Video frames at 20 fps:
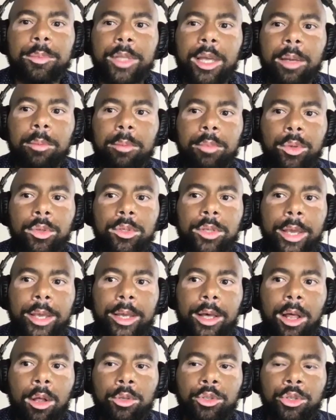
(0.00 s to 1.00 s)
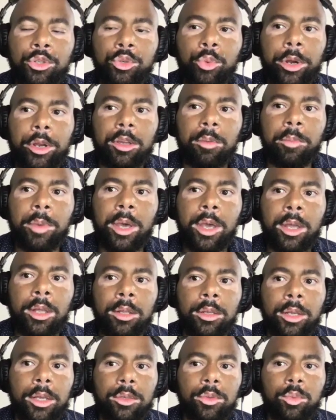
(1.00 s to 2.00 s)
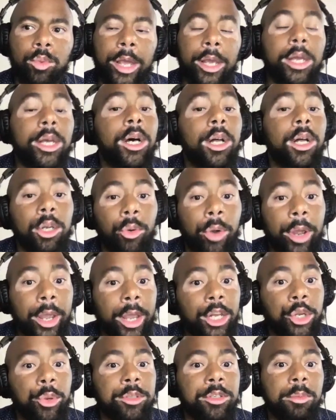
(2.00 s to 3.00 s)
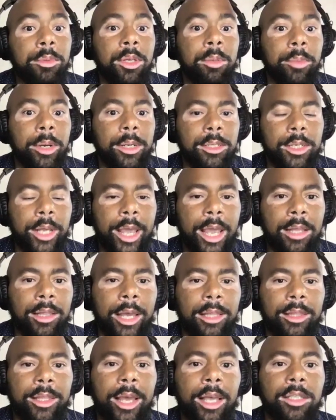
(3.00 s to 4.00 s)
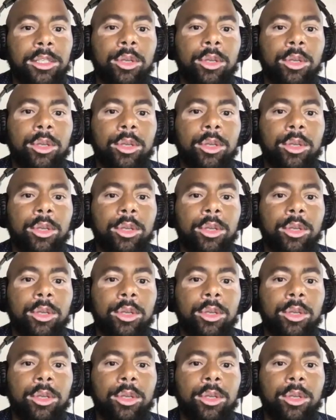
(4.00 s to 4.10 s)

that most psychologists recommend is like coloring and doing something mundane like that.